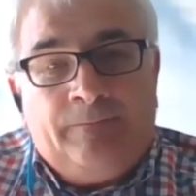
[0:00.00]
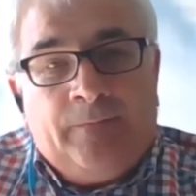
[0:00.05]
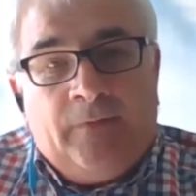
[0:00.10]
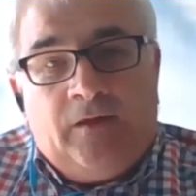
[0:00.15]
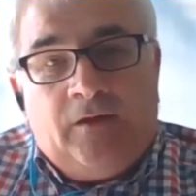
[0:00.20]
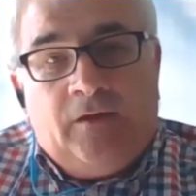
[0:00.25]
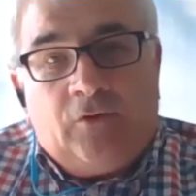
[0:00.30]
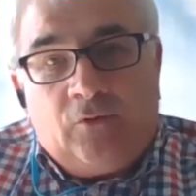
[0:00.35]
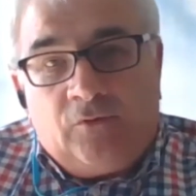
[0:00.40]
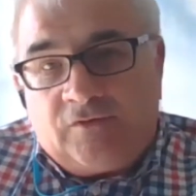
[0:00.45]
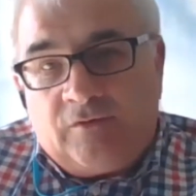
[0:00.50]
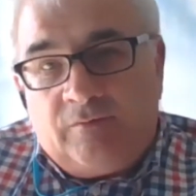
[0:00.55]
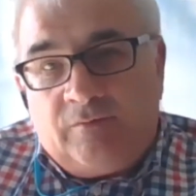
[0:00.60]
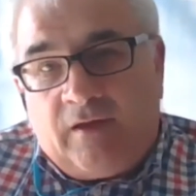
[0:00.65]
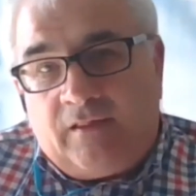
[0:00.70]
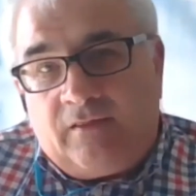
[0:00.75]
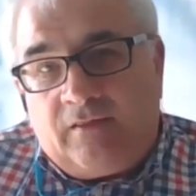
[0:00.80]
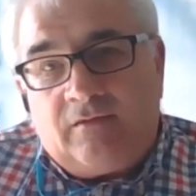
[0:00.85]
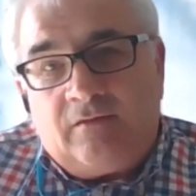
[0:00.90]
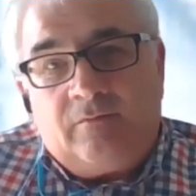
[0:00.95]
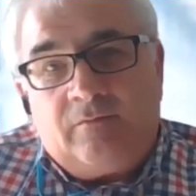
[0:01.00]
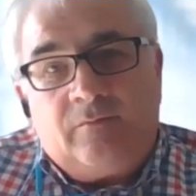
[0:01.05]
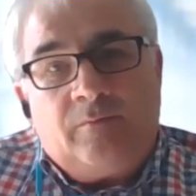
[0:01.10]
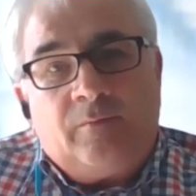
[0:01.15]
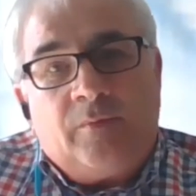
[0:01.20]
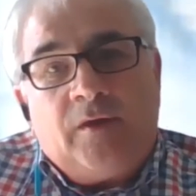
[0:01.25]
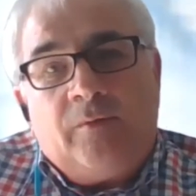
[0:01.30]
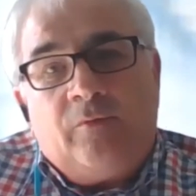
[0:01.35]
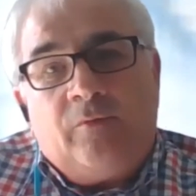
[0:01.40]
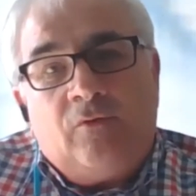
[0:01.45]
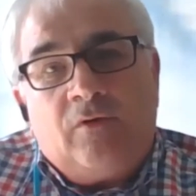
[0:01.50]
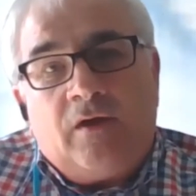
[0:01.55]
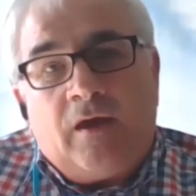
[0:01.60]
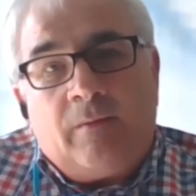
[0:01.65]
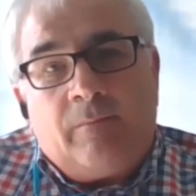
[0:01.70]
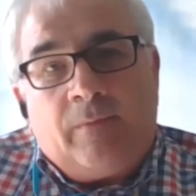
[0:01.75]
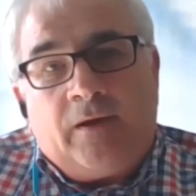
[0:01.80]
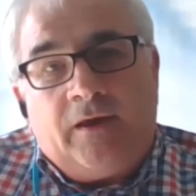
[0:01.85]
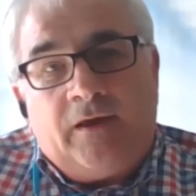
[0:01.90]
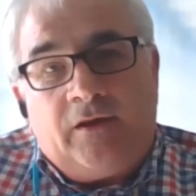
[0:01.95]
It also meant that people
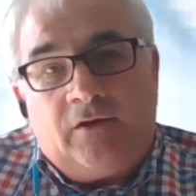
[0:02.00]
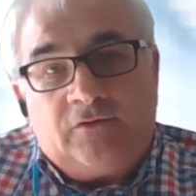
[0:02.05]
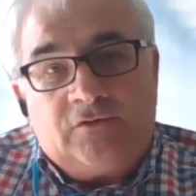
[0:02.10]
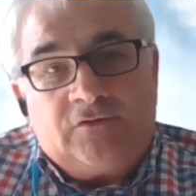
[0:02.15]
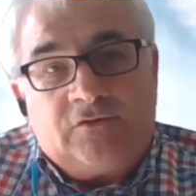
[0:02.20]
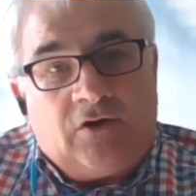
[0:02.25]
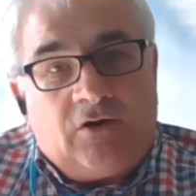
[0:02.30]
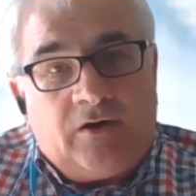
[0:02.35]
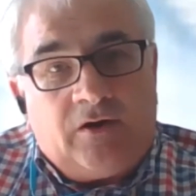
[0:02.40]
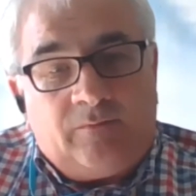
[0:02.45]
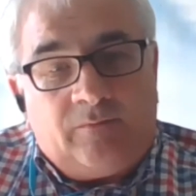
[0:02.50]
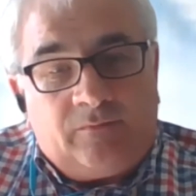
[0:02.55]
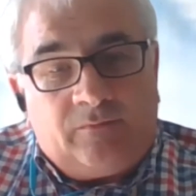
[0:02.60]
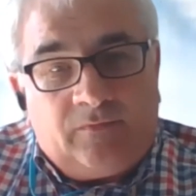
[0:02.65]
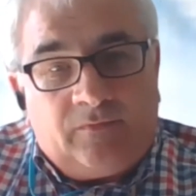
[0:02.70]
get paid on time,